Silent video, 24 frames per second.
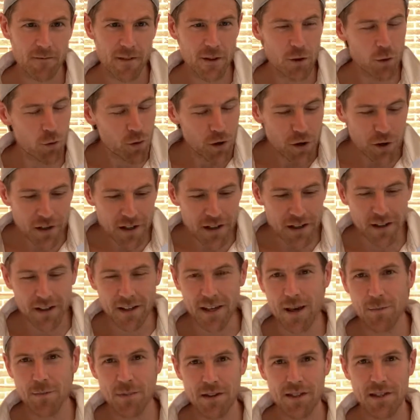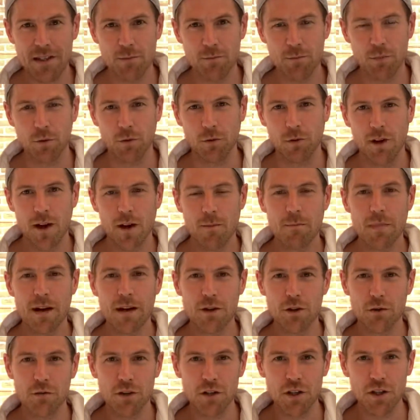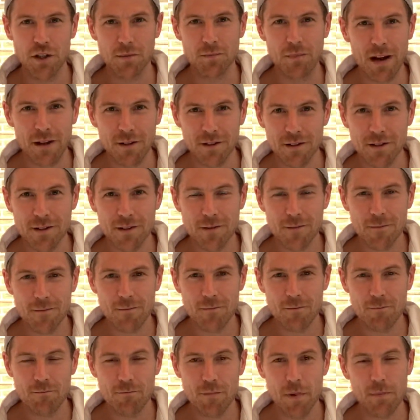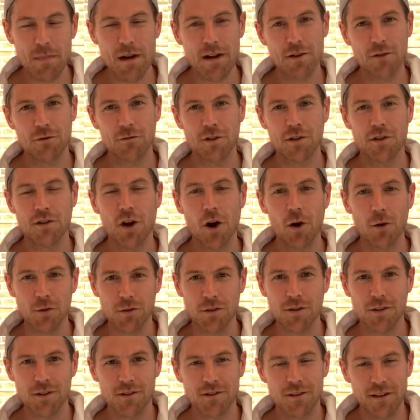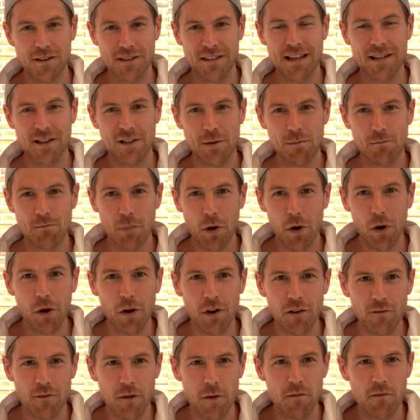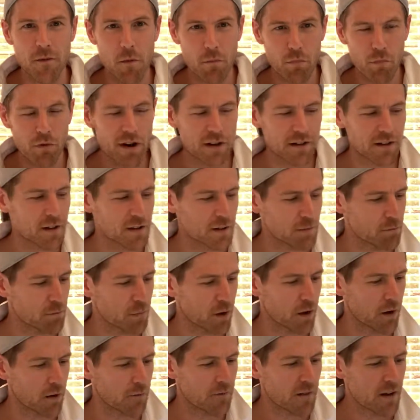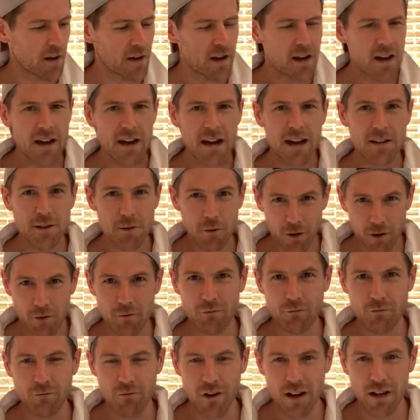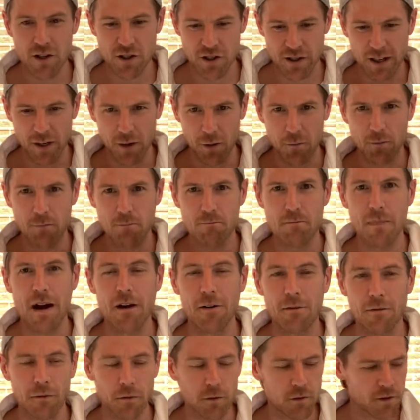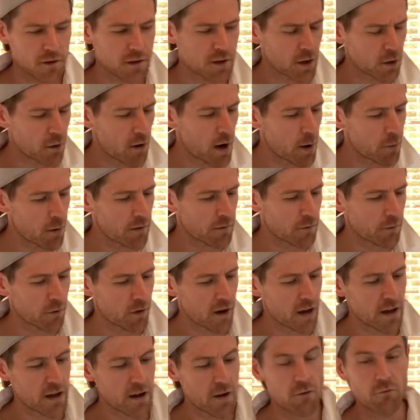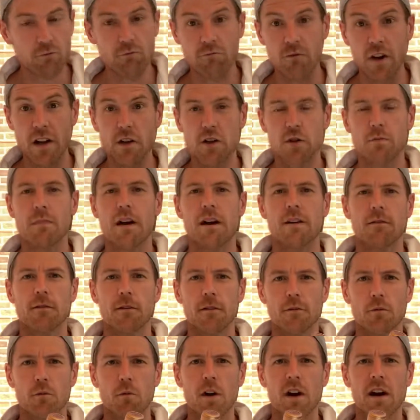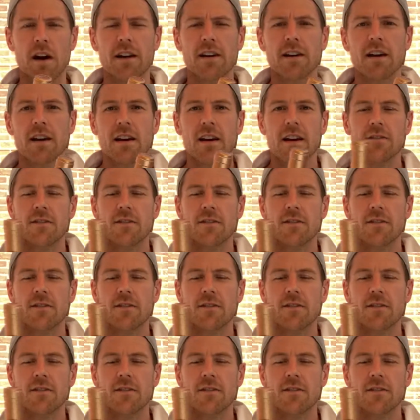It's all you need. Keep it simple. Make sure the cheese melts, but make sure this toast doesn't actually burn, the bread doesn't burn. It's quite a rich little mouthful, so I went for a rich mouthful of wine.